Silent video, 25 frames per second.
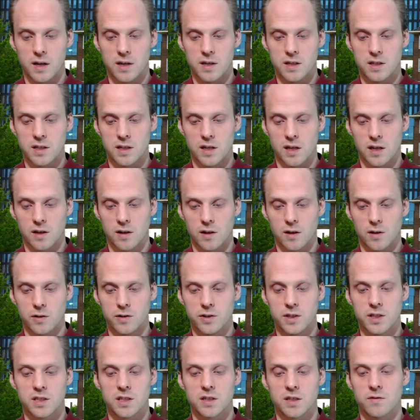this is like a
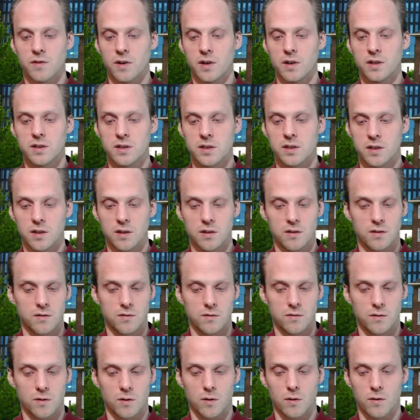logistic function
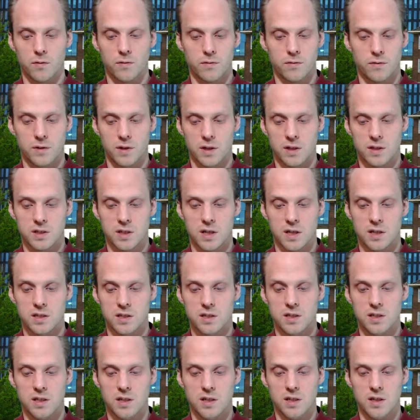of, let's say,
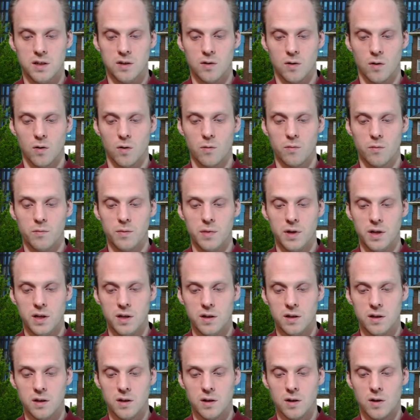C on
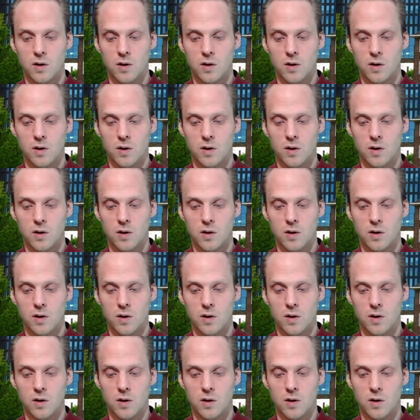B,